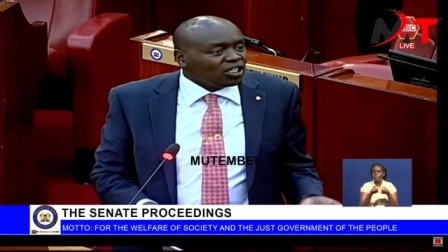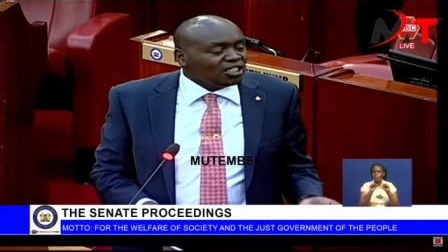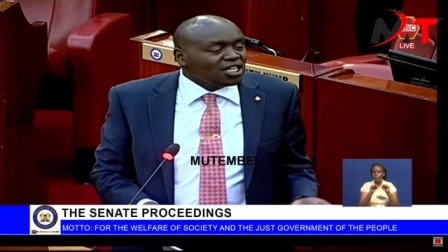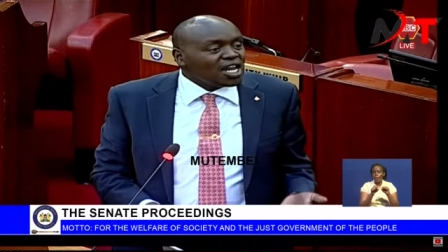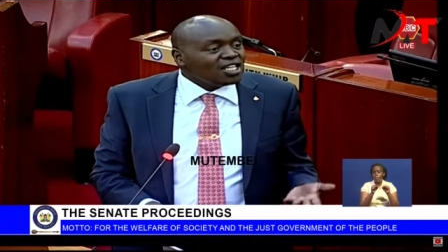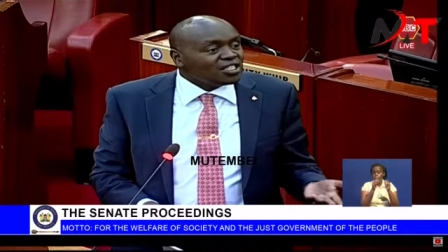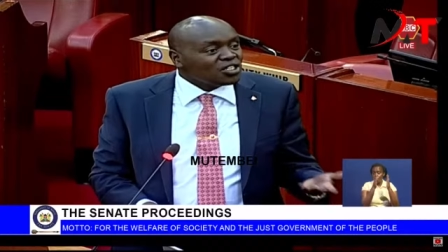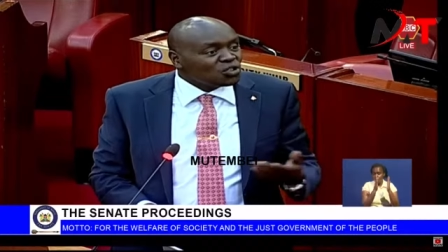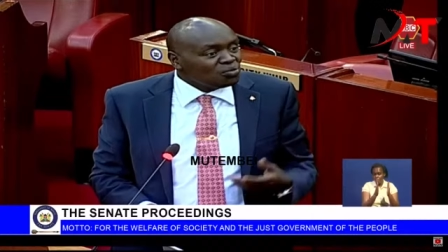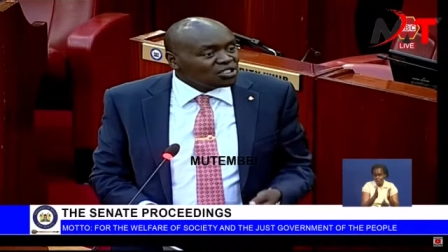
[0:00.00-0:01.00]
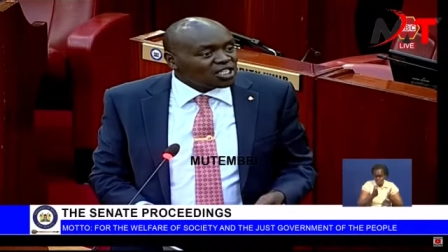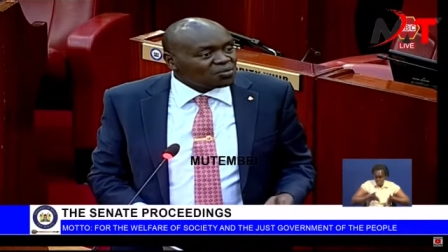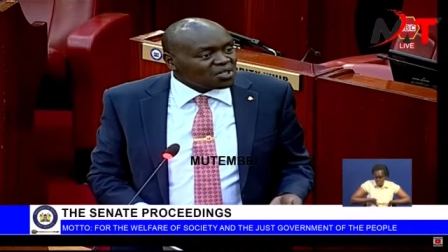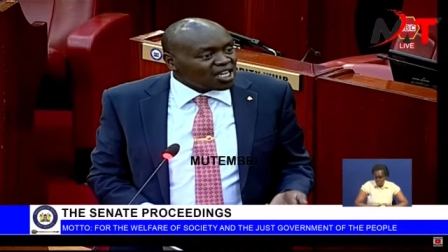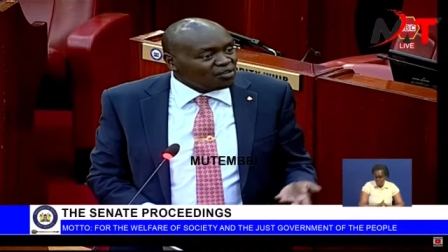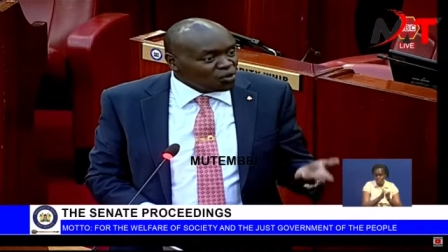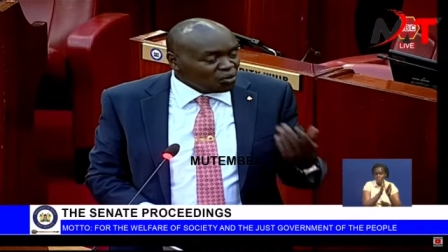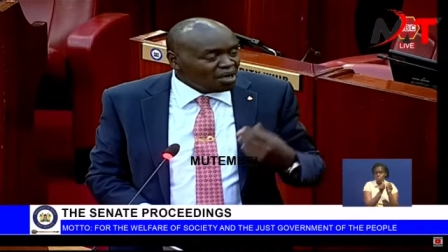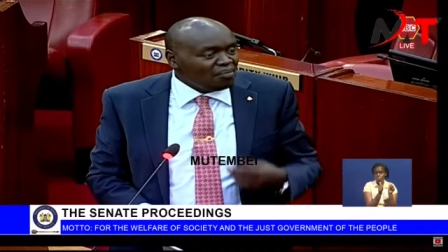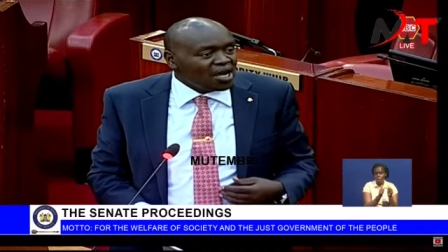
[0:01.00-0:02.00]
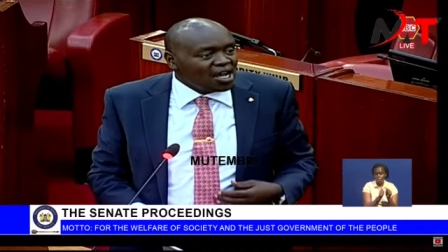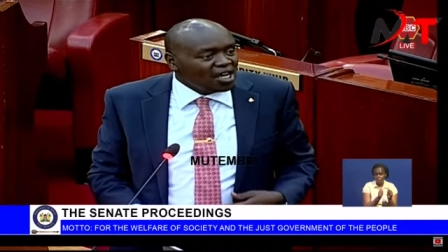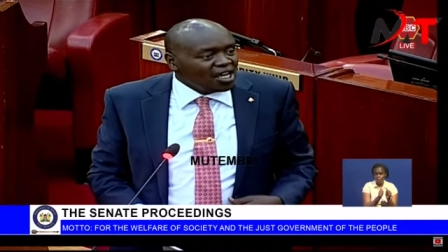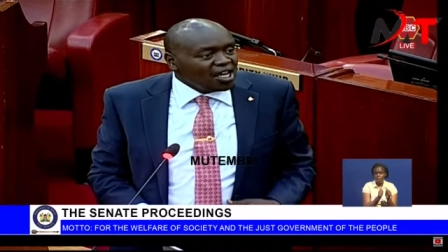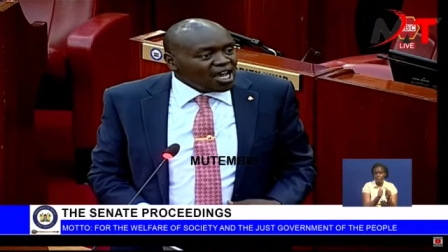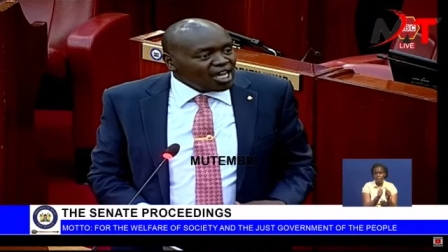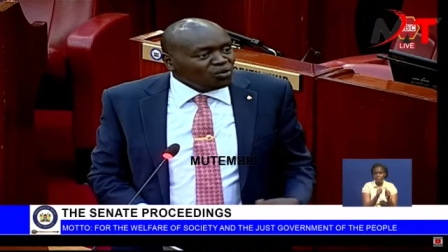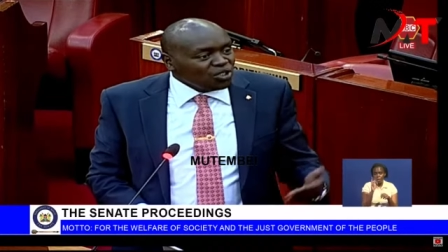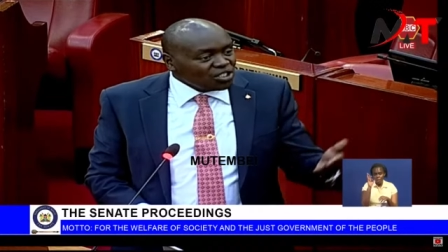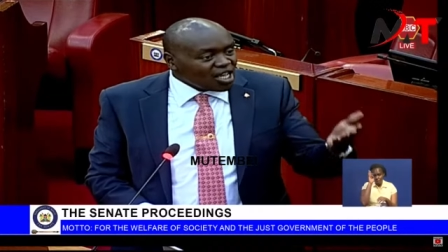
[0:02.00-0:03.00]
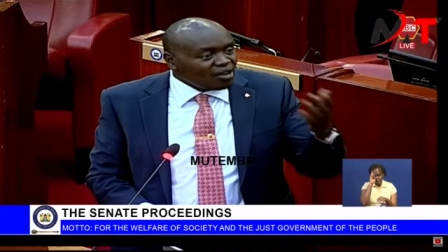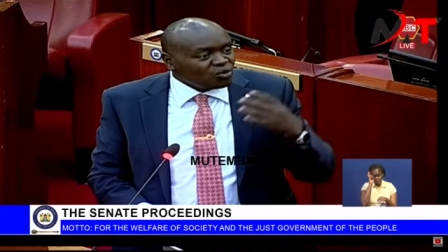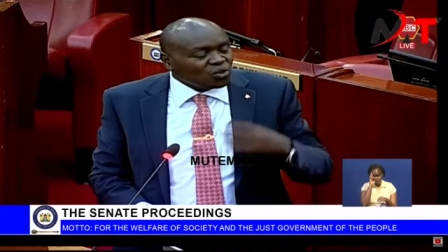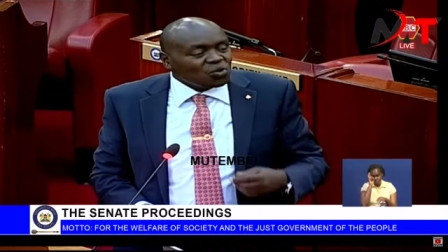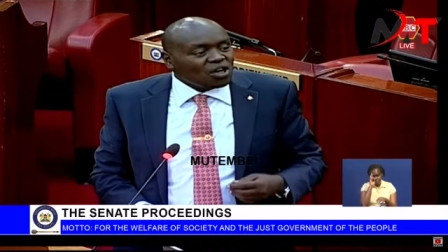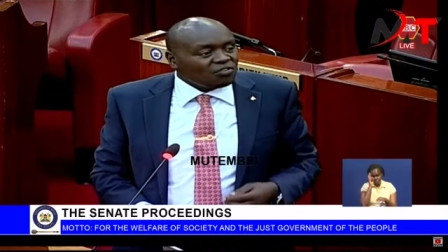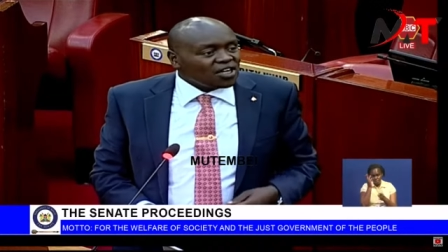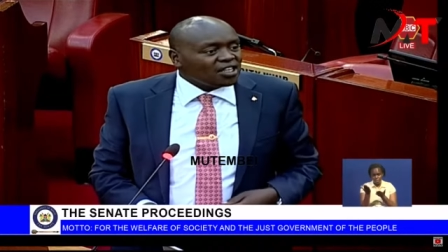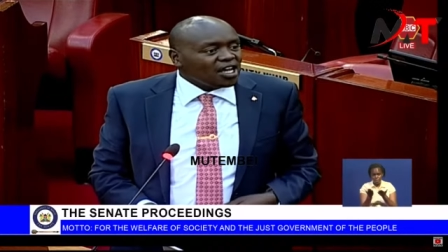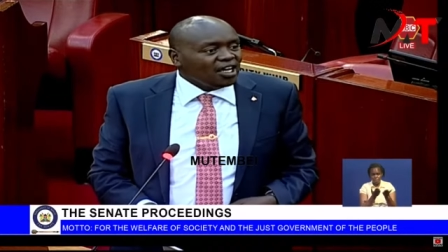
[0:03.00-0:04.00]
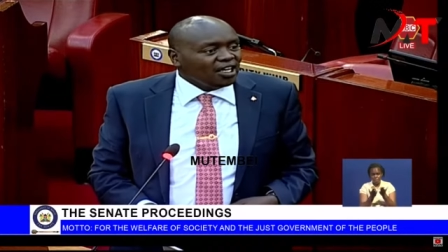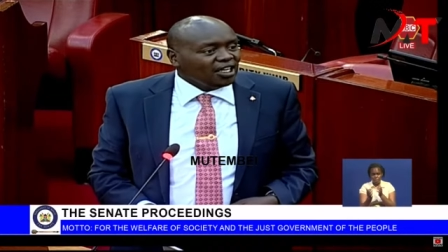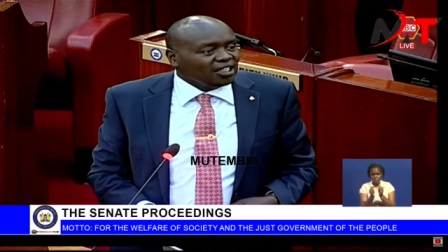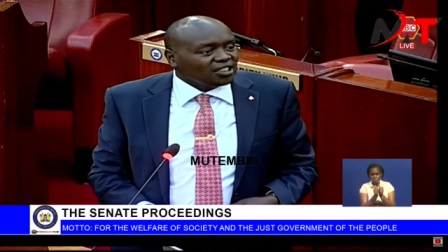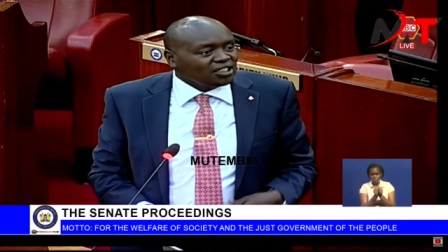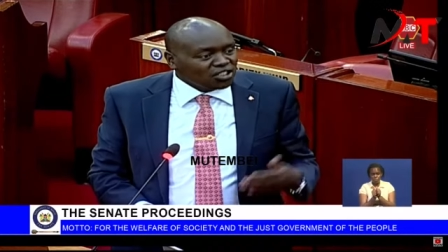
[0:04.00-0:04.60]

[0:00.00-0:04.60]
In the last session, Mr. Speaker, if you remember, and we served with your father, uh, the